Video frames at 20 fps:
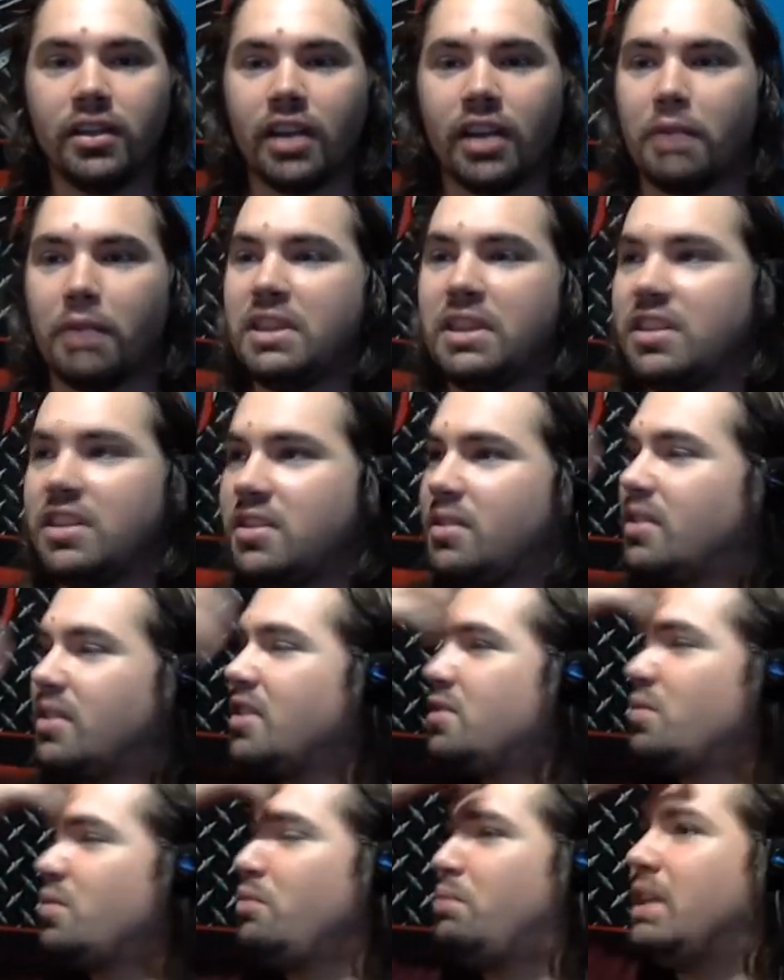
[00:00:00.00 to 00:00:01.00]
I mean,
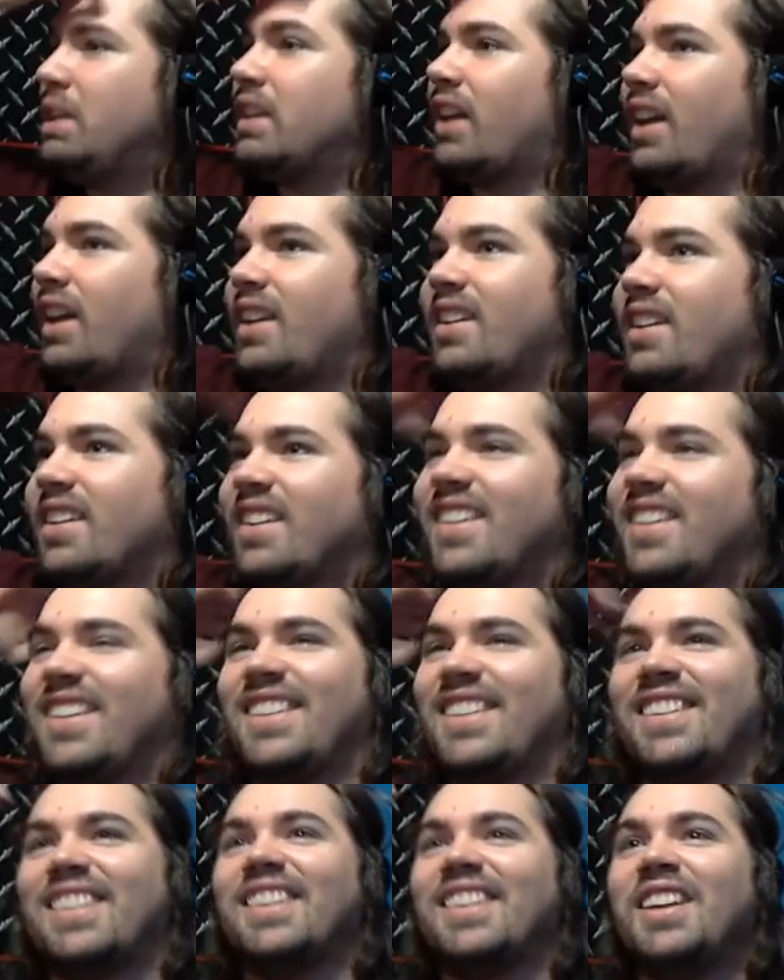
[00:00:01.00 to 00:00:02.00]
this would be like,
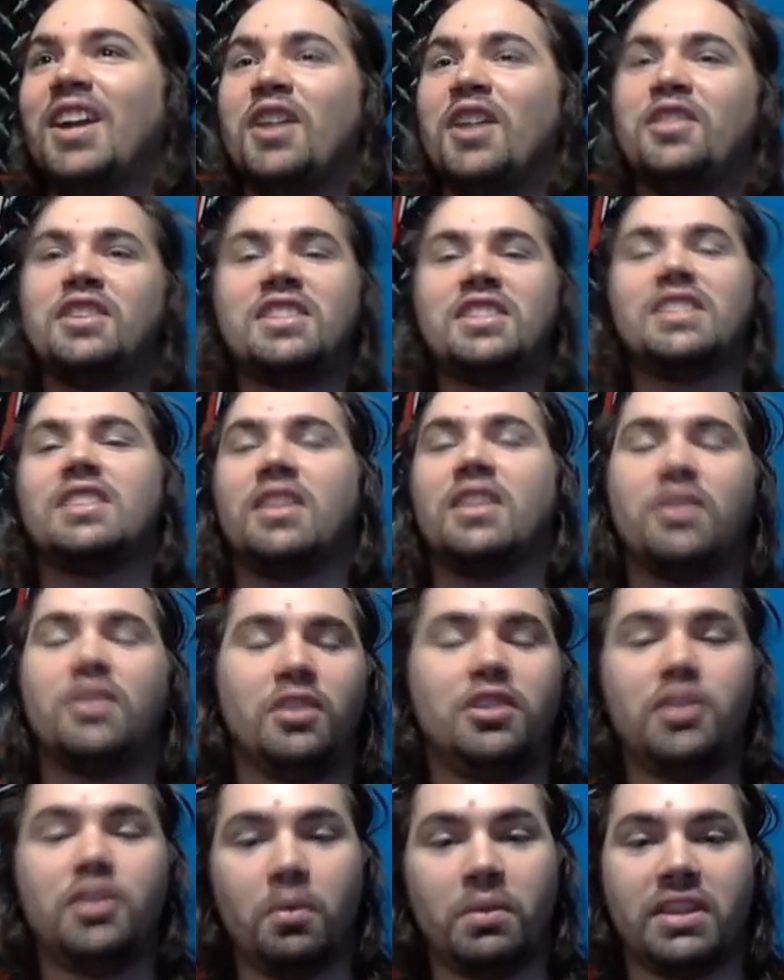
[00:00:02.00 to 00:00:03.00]
this is,
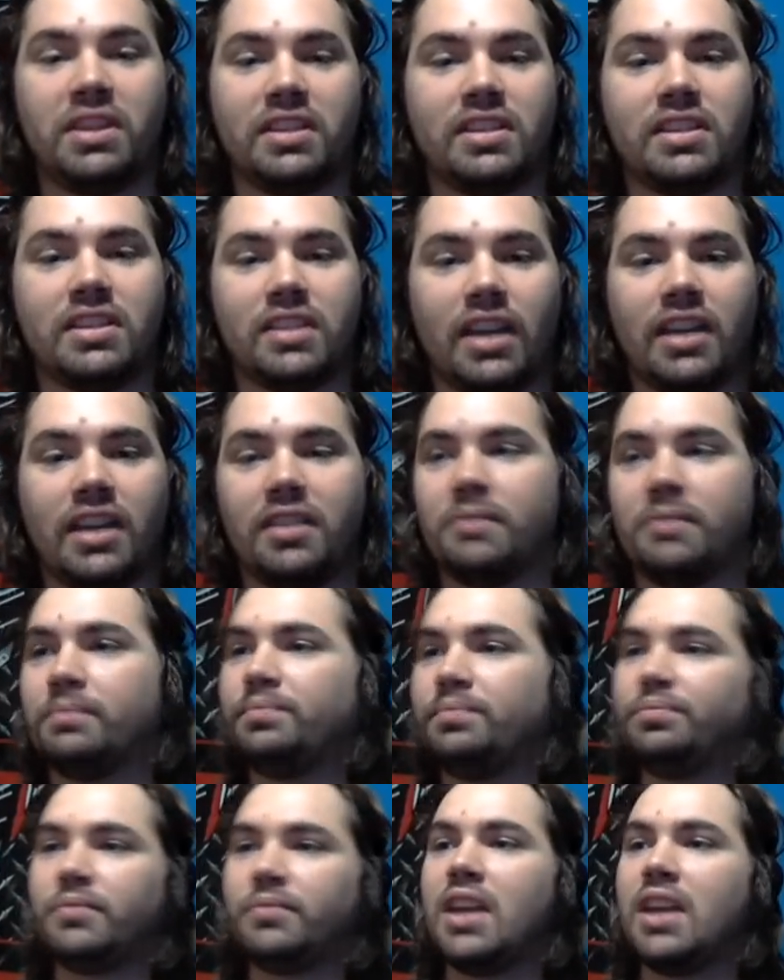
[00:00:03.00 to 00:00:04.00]
you know what this is like?
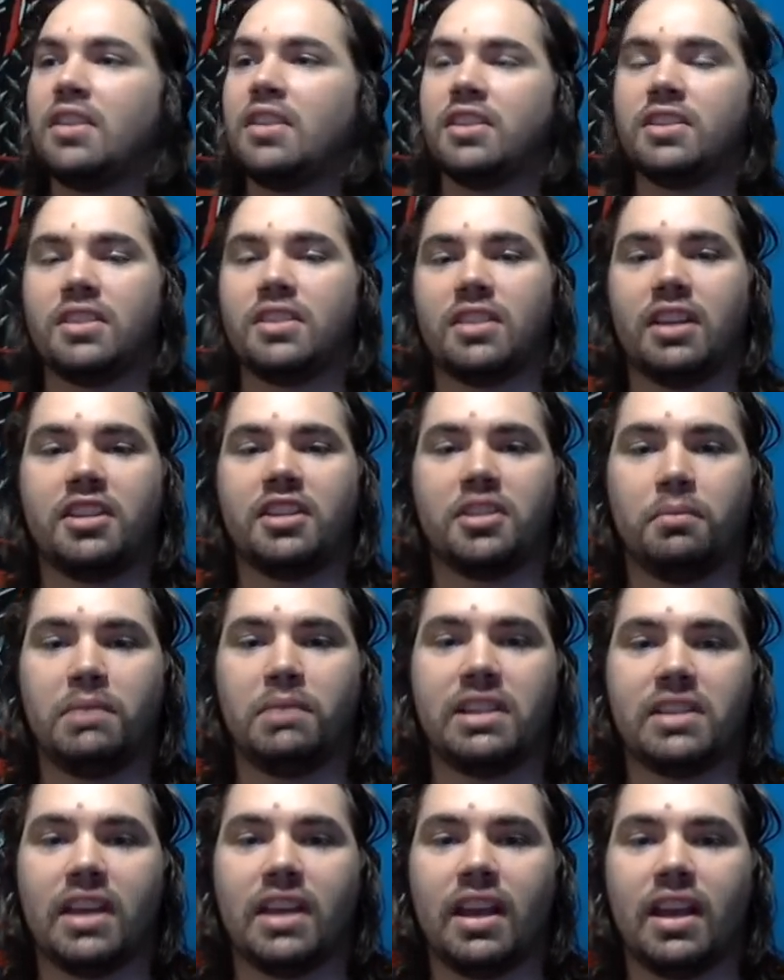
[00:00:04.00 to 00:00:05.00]
This is like somebody
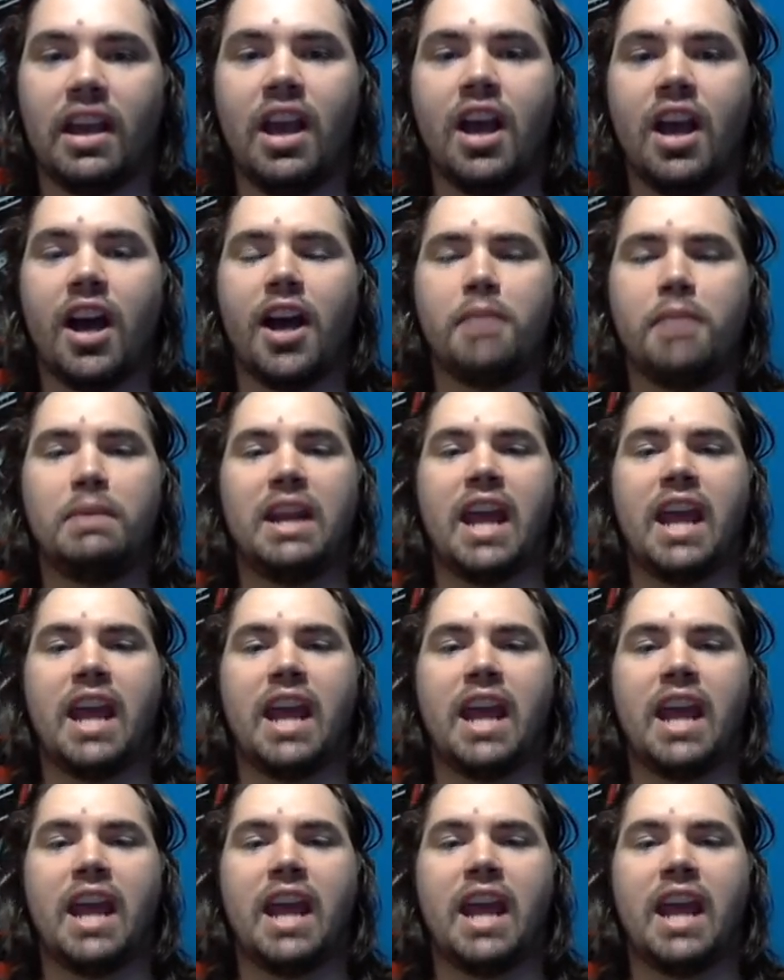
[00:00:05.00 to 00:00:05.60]
saying, I'm an